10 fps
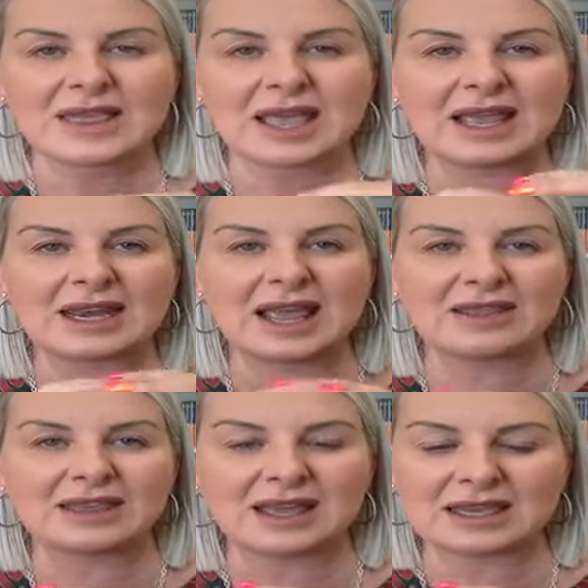And
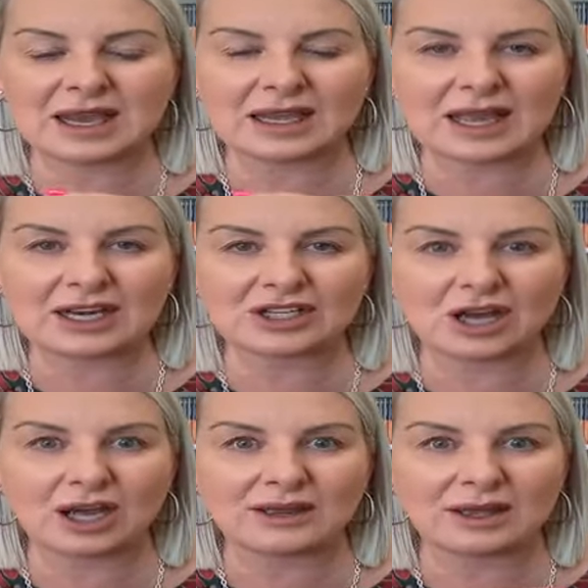at that young age,
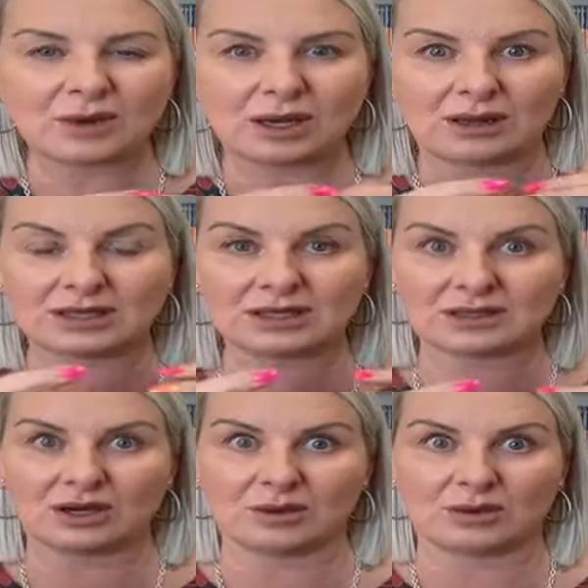I then went, this is
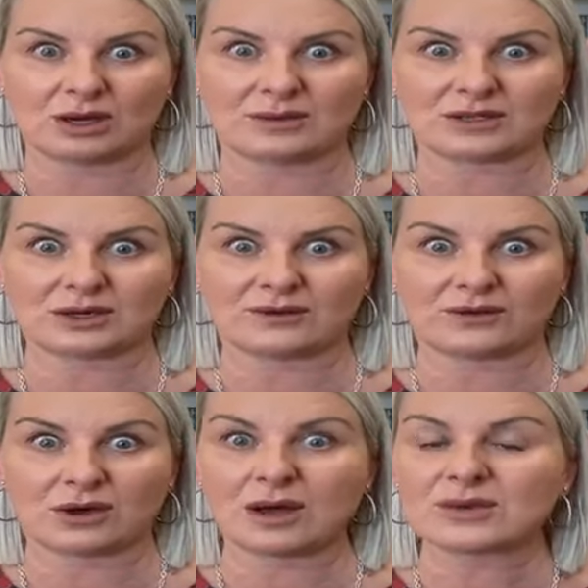not what I was looking for.
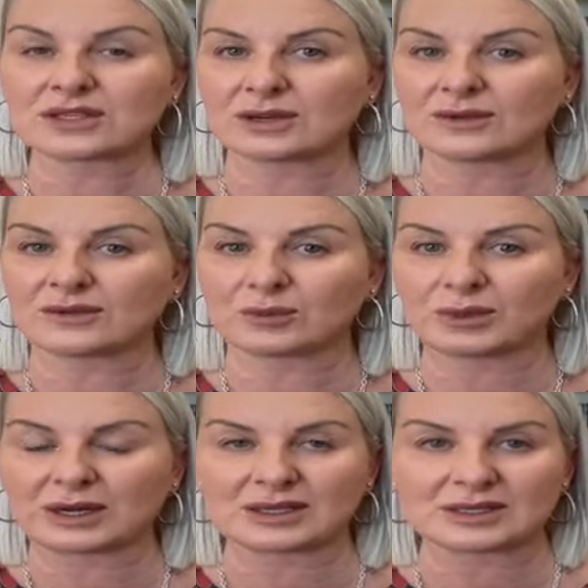I wasn't looking for a
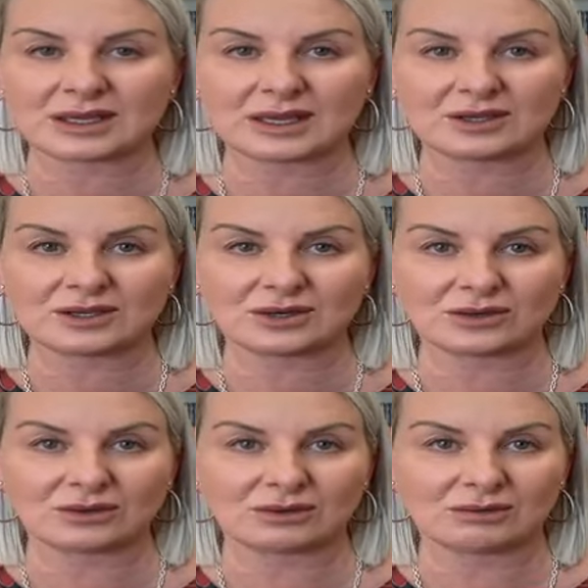pregnancy to